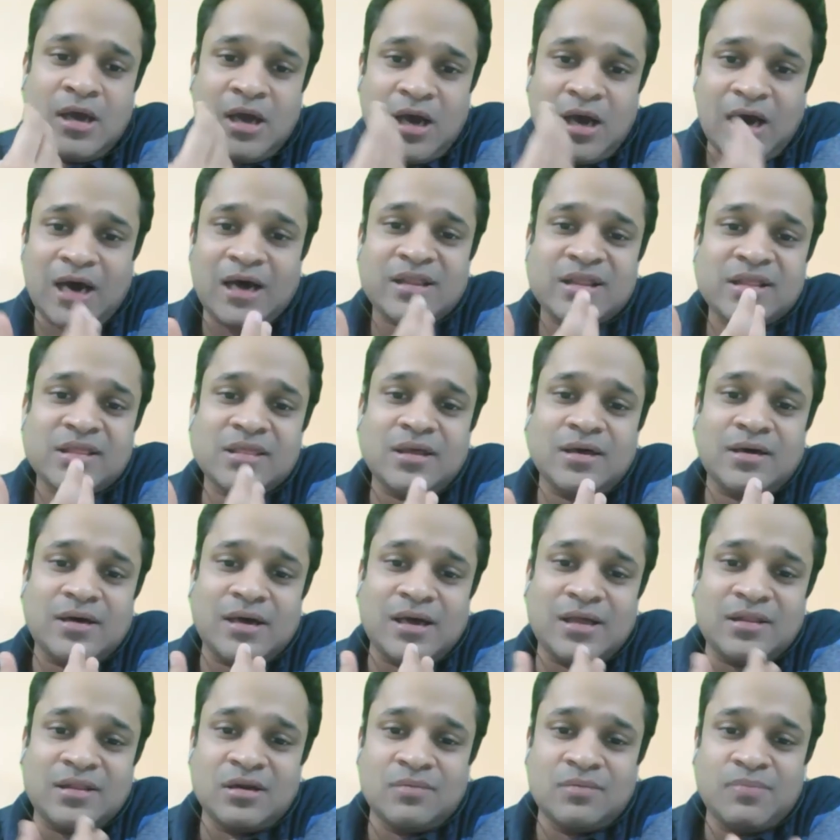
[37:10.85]
after,
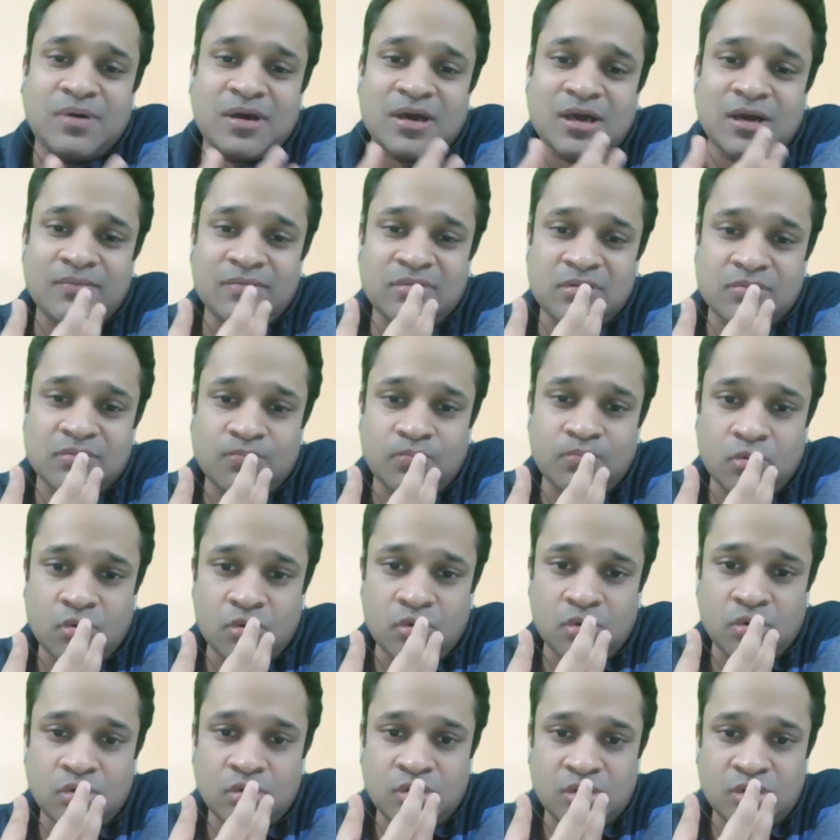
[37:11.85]
as it becomes
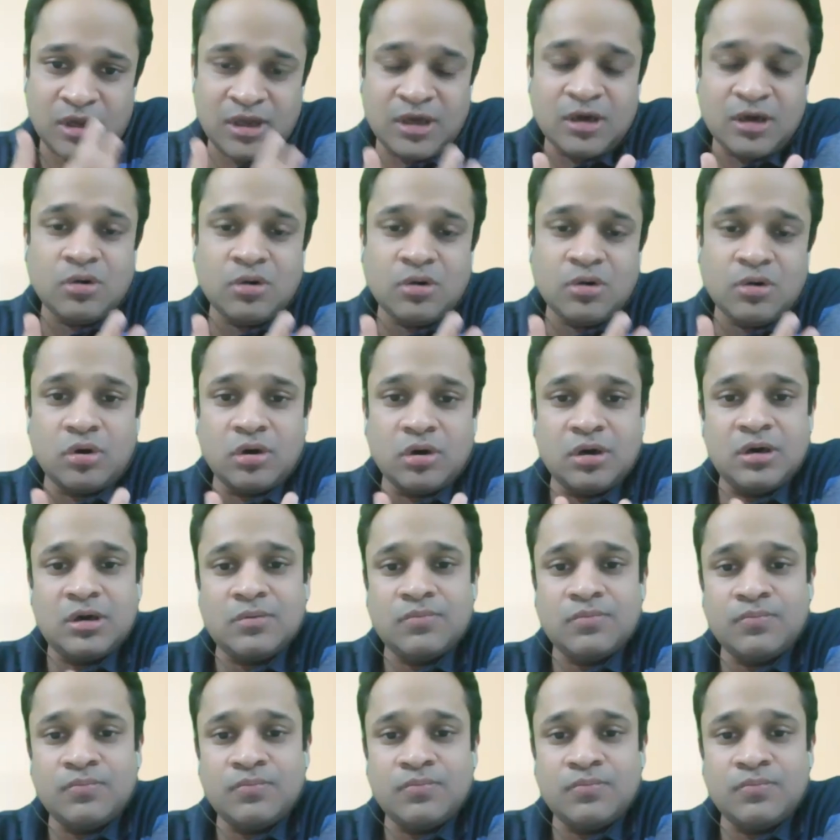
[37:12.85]
more real world,